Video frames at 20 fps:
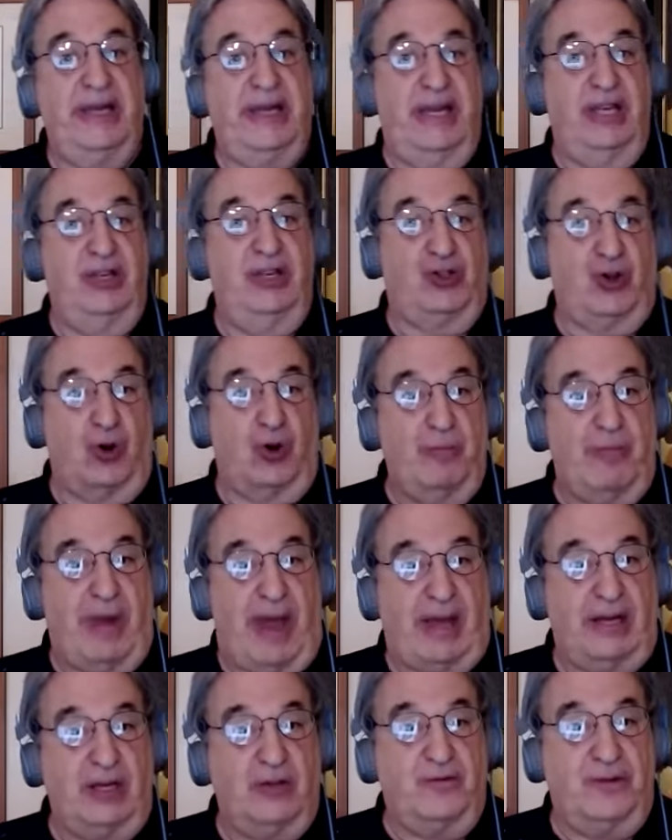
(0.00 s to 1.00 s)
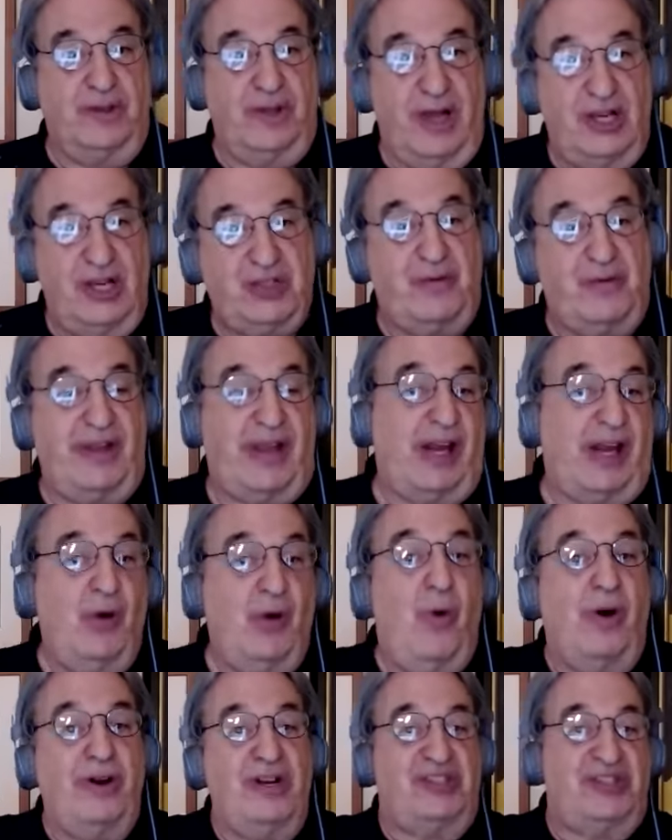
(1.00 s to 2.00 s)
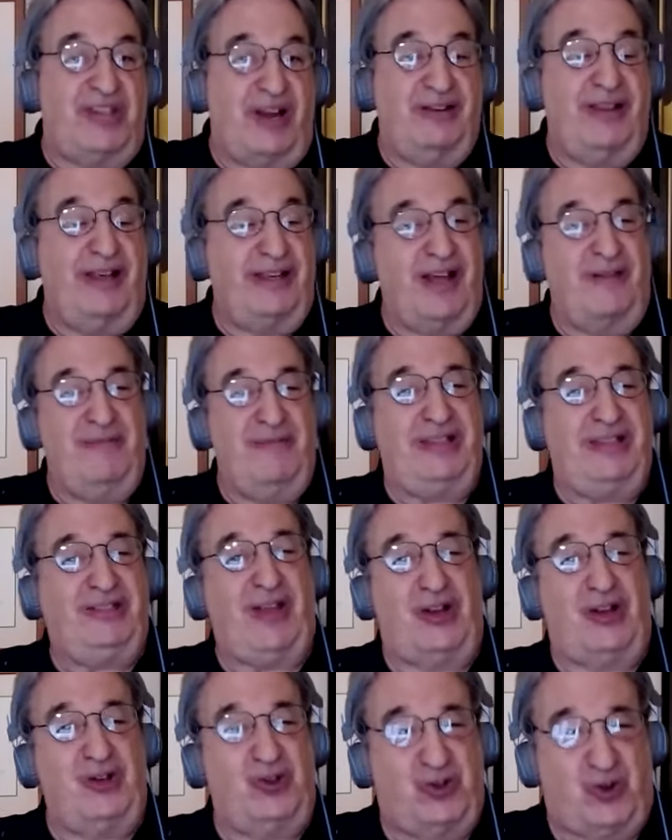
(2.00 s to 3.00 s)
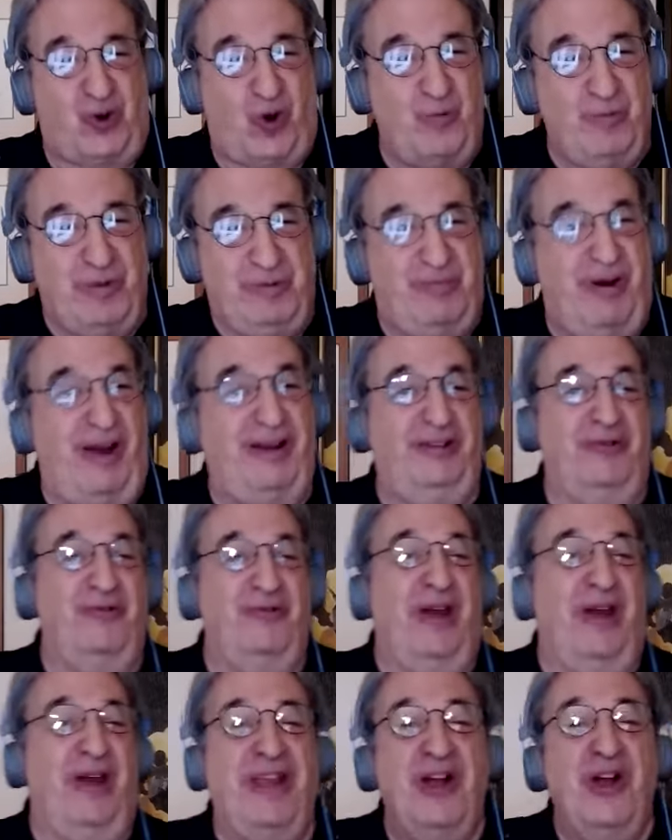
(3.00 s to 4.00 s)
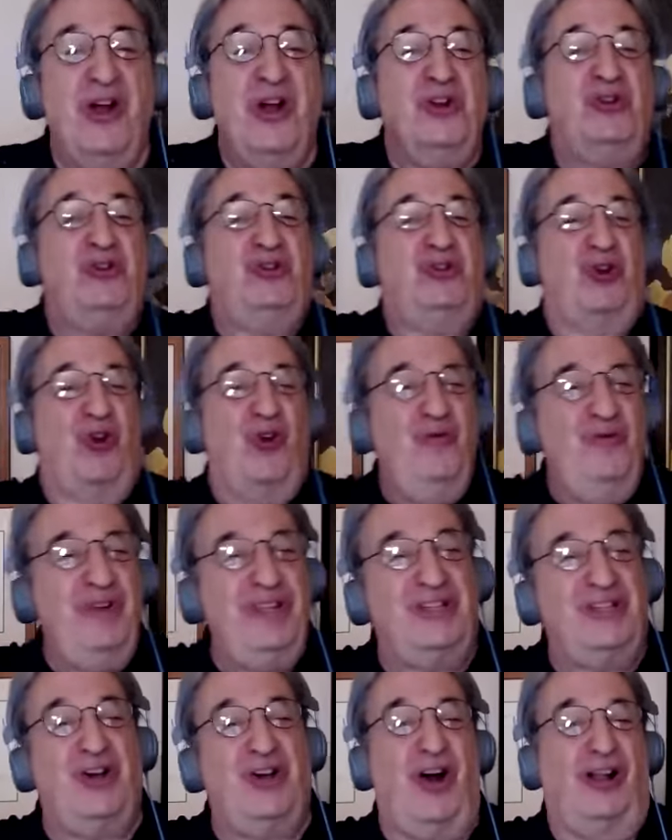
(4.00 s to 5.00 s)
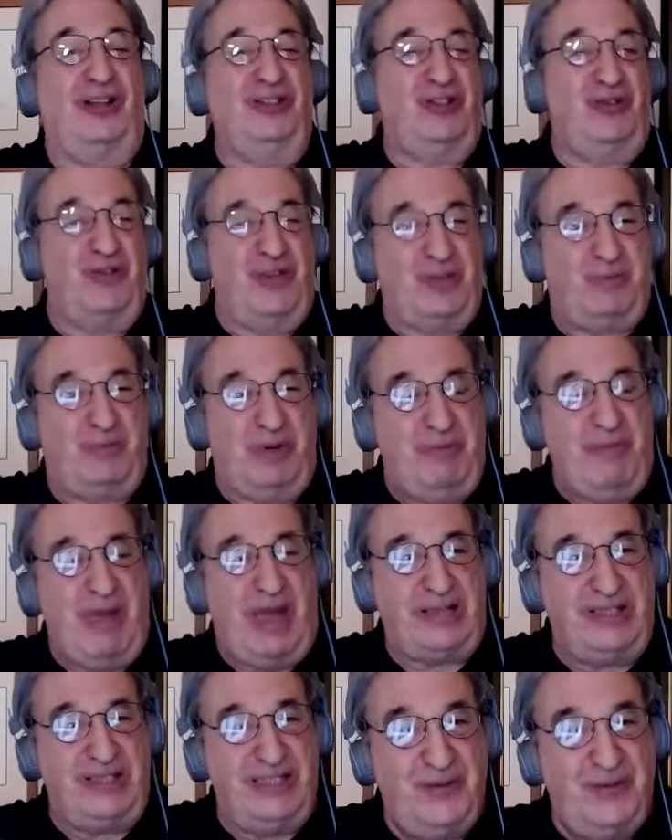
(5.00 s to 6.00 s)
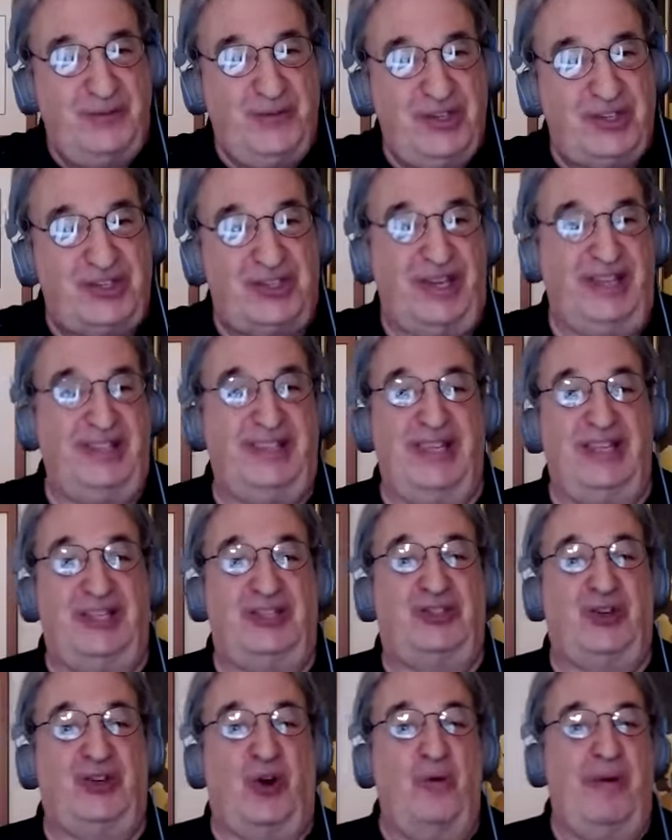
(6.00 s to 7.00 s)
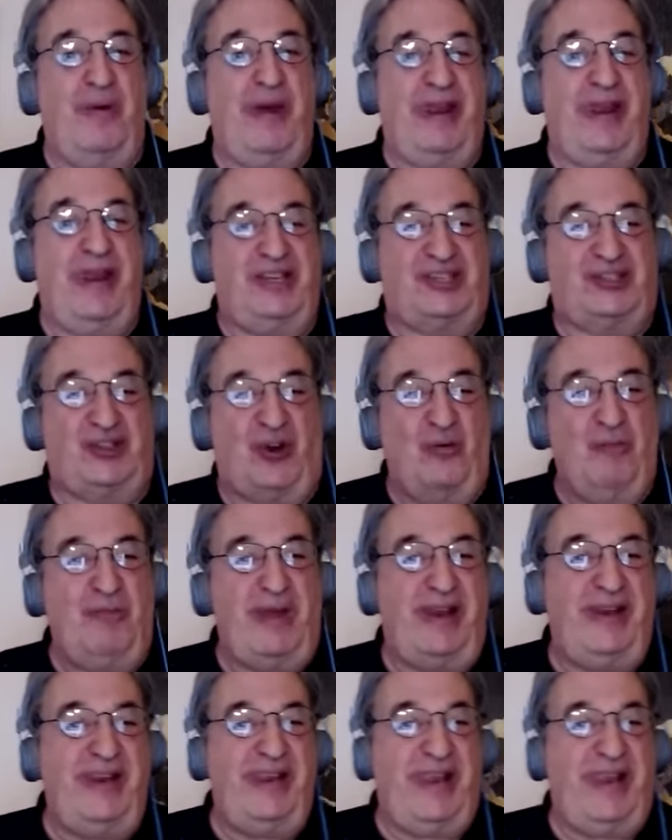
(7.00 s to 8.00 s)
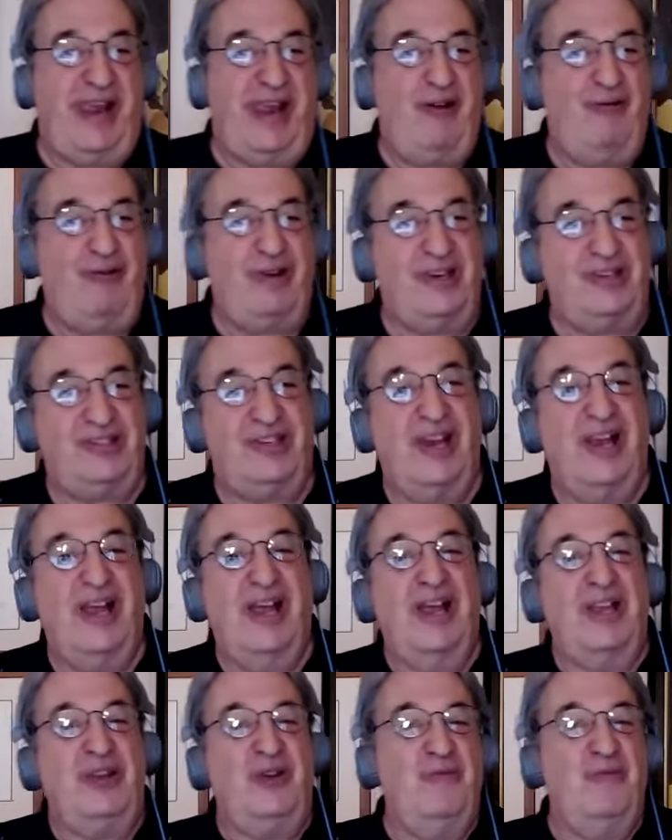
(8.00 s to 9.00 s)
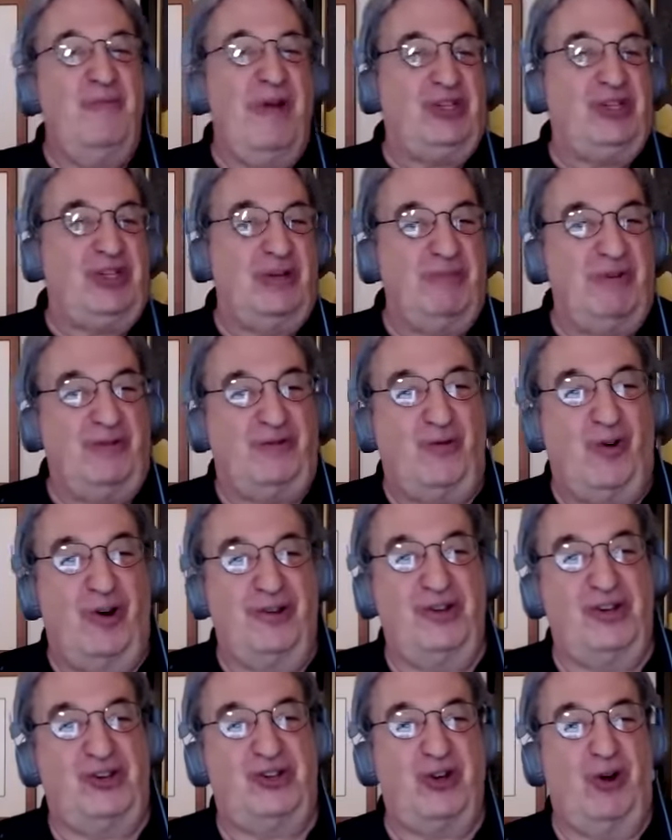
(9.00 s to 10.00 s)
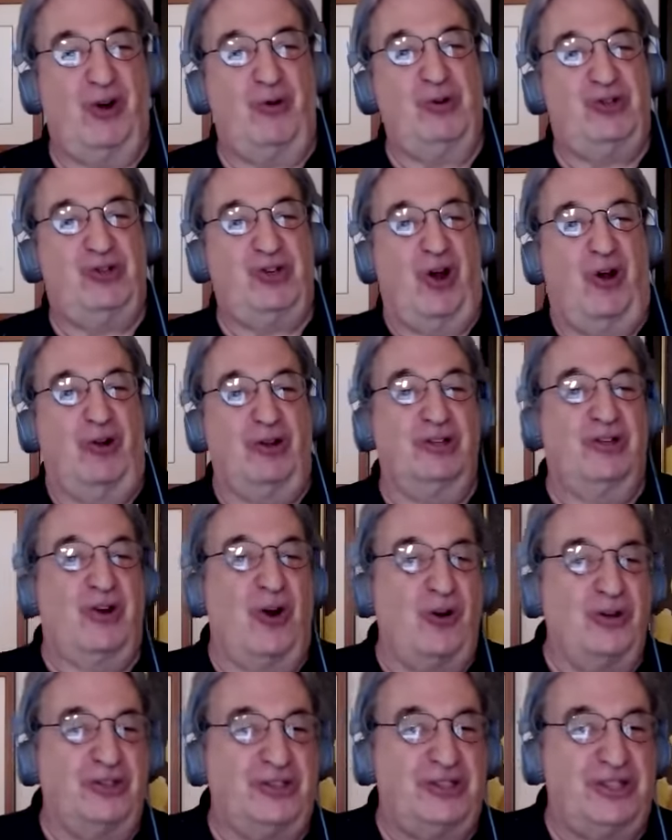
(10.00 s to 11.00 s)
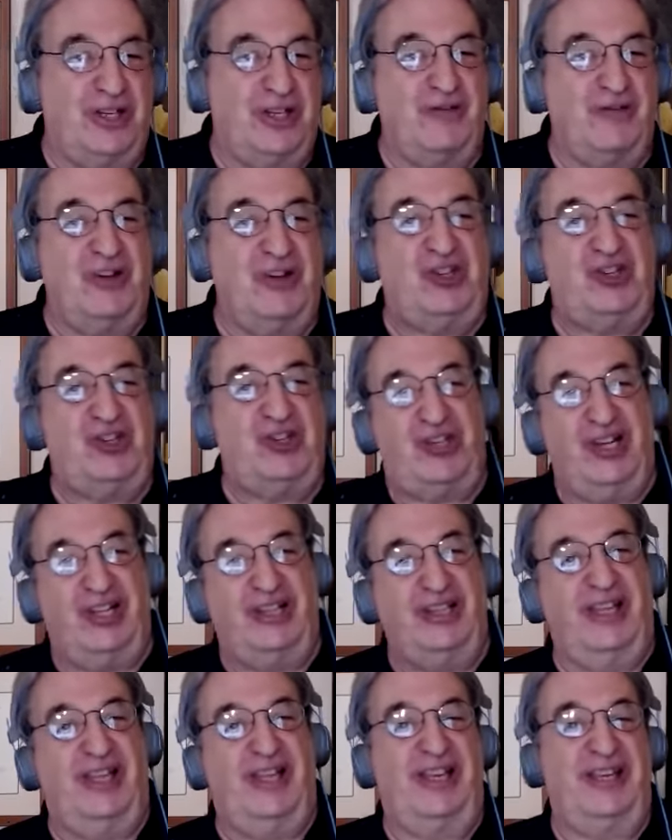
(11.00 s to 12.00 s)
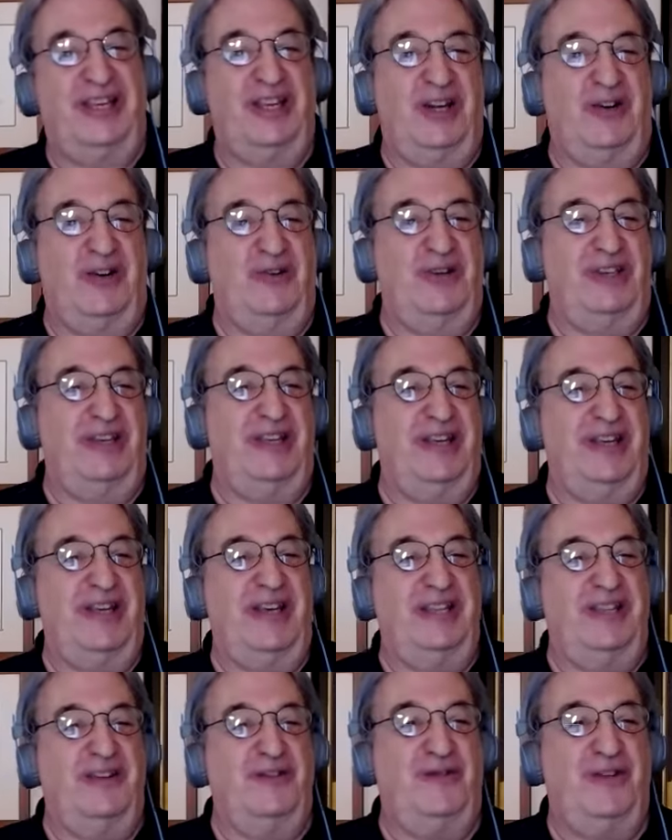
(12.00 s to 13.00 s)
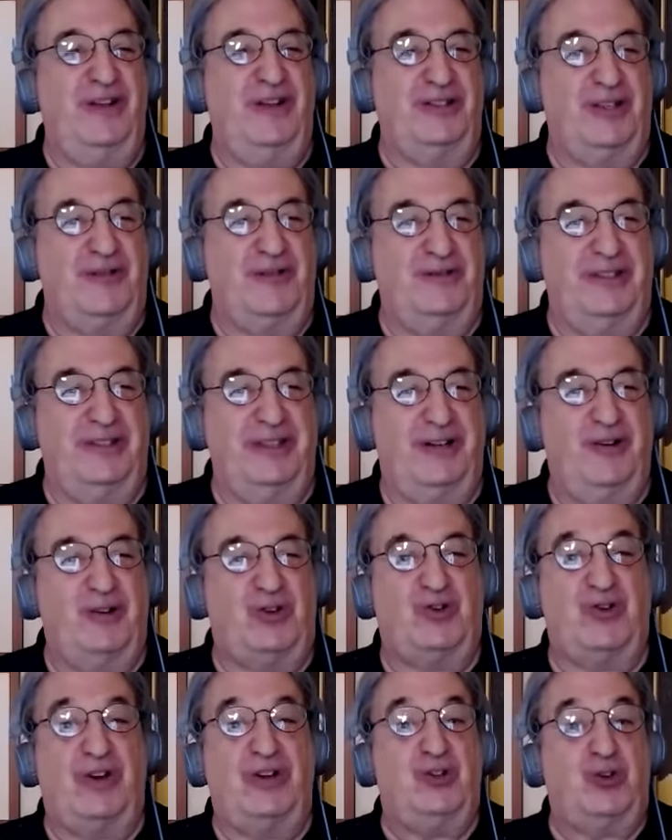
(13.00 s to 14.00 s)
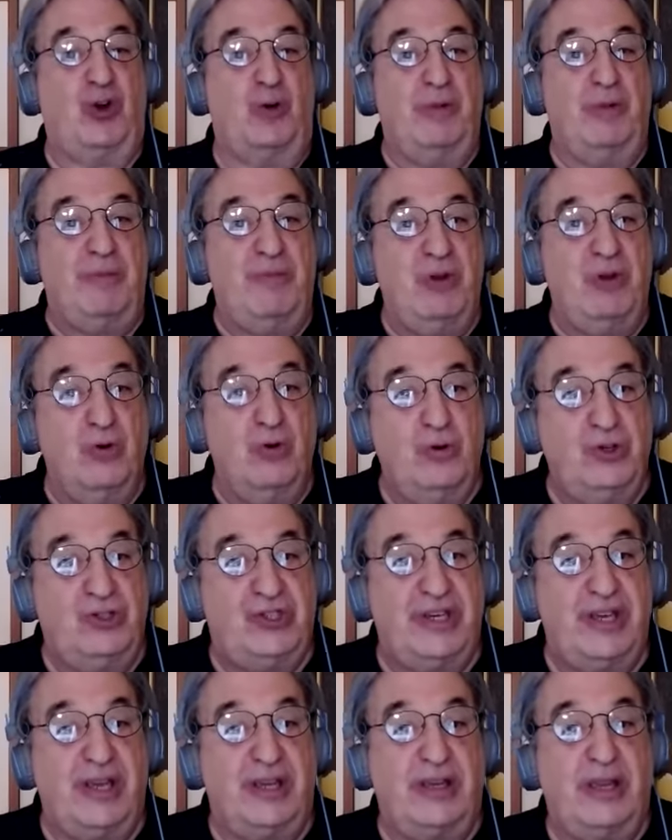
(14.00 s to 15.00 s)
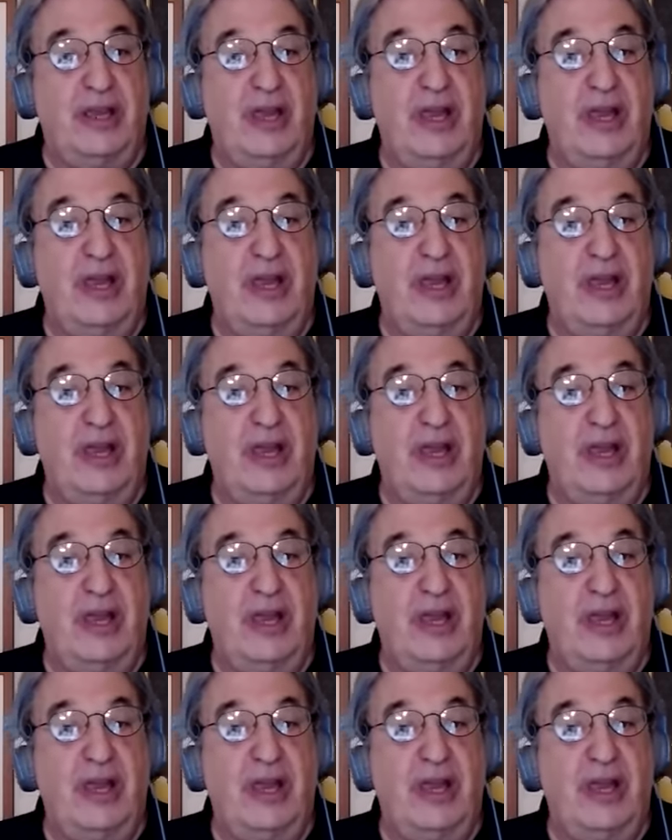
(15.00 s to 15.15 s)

in Germanic philosophy. And I don't want to sound like I'm anti-German, by the way. German culture has been magnificent in so many areas. You mentioned before the show, Joel, Goethe and Schiller, in the field of literature, and German music.